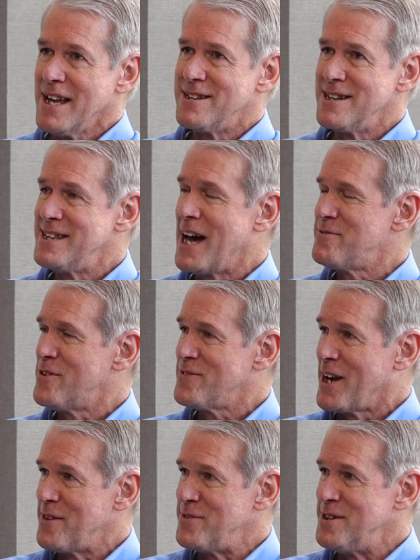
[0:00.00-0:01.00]
Did that for
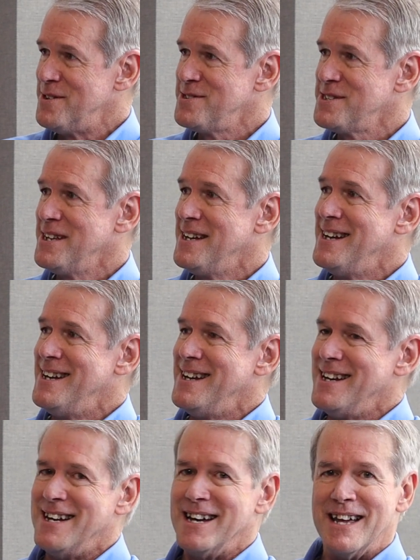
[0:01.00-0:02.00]
5 years.
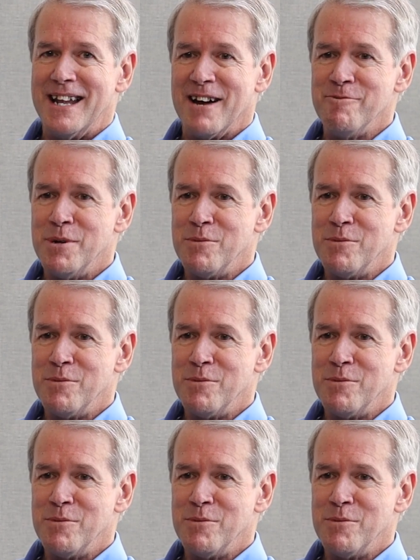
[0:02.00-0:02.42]
And I've